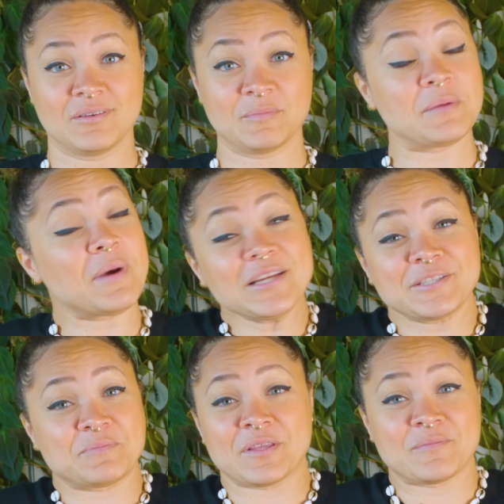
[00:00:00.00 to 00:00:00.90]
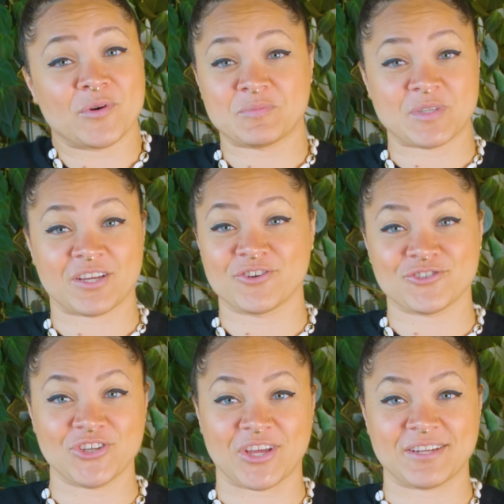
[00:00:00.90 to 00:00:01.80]
but it might just be the most
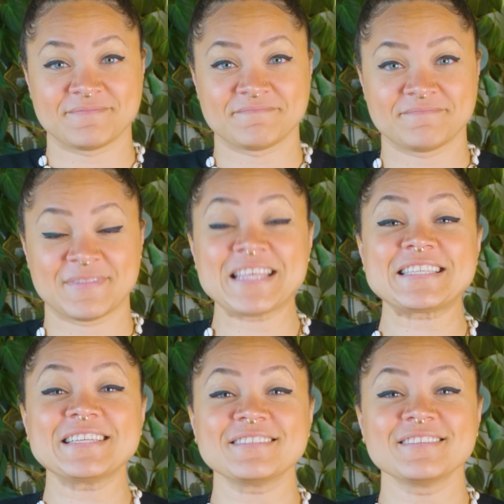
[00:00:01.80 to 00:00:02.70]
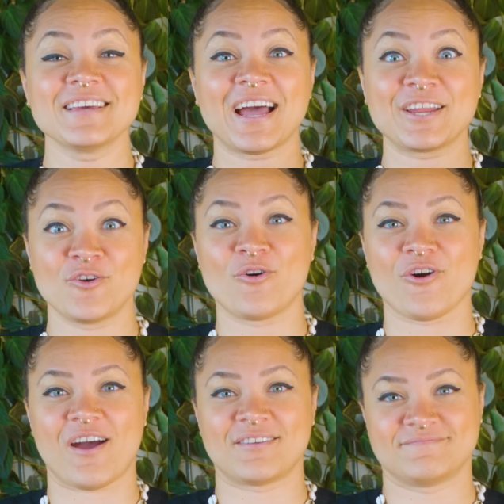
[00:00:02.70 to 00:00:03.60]
misunderstood. This is
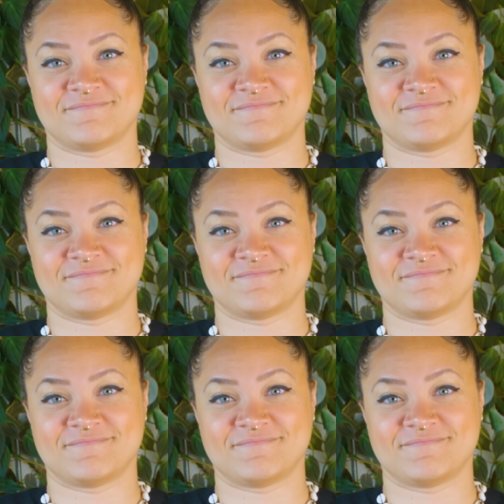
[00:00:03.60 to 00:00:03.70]
Hydnora.